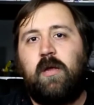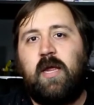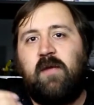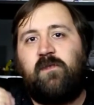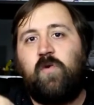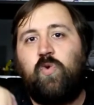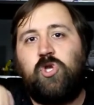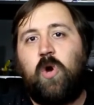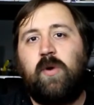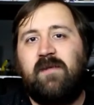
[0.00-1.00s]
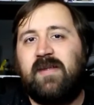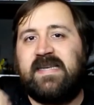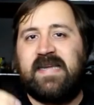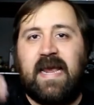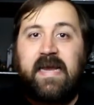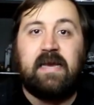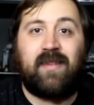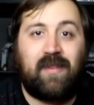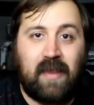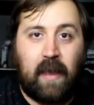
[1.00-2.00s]
if you don't even take a
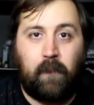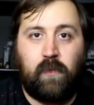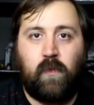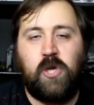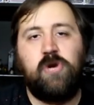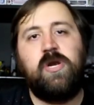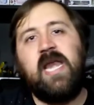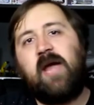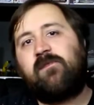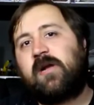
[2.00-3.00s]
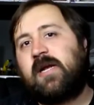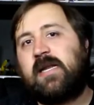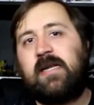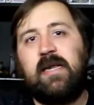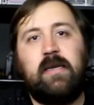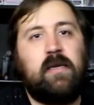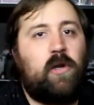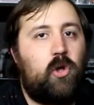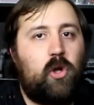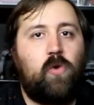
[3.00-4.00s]
step, you're never going to get any
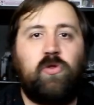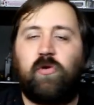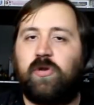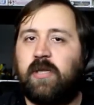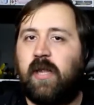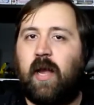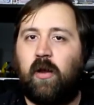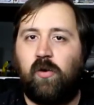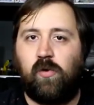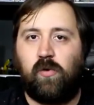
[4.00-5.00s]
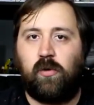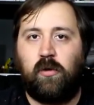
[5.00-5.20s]
closer to that goal.